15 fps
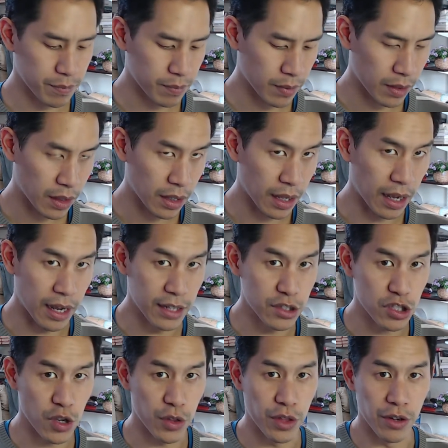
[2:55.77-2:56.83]
And so
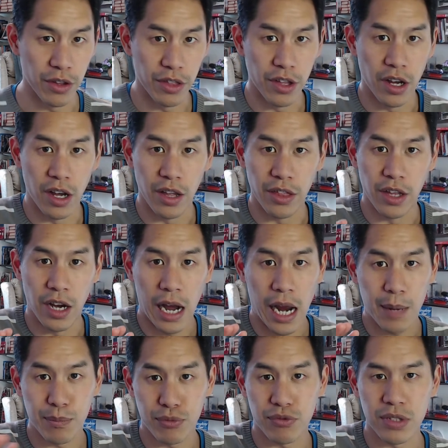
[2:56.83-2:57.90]
the high
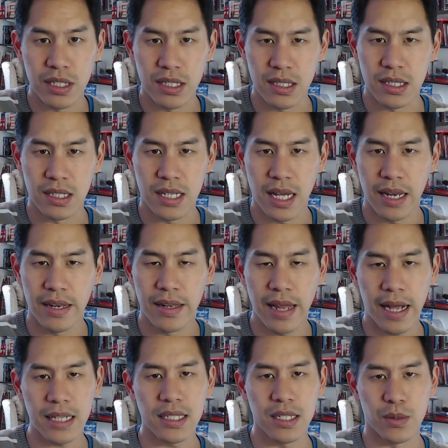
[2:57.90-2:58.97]
priest is
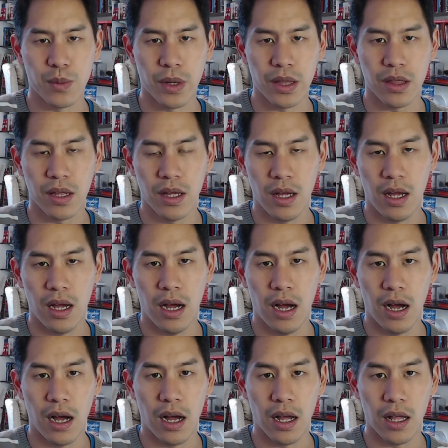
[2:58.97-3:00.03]
connected with
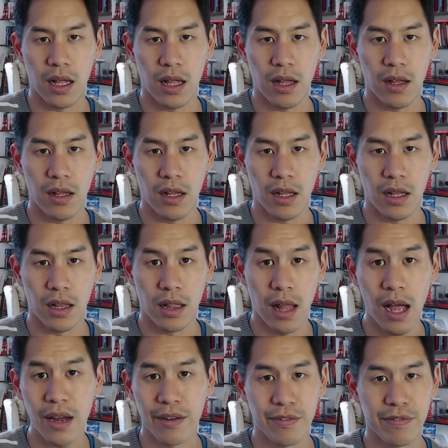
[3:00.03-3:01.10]

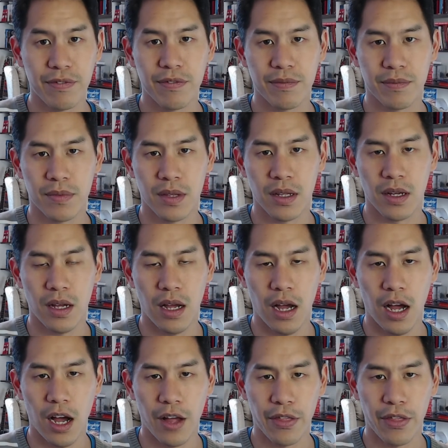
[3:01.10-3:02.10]
life. That